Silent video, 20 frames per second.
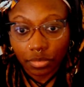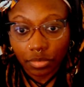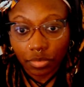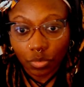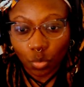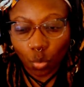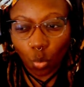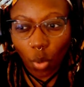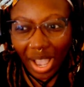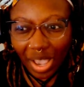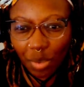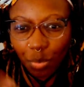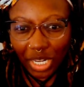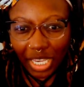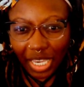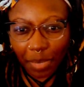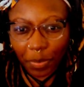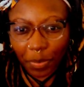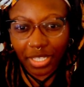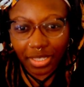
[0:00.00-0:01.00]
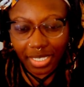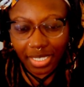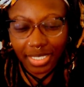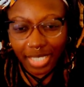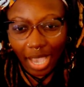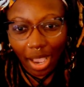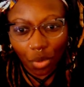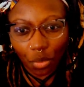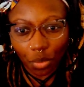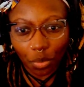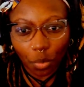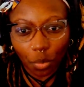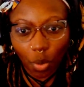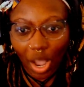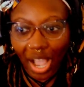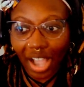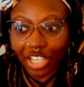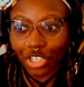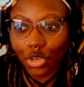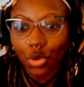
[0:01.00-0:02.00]
Why would he put this out? Why
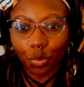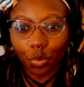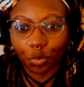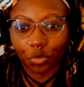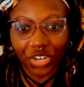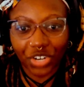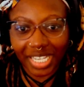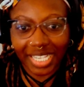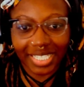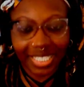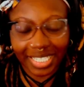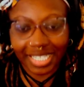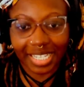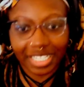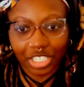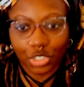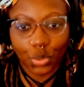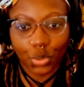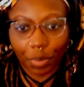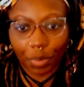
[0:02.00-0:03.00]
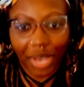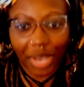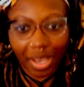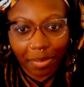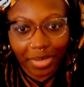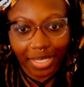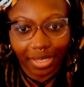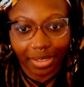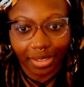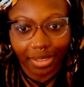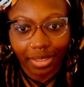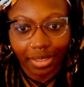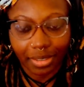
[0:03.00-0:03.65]
are you releasing this to the public?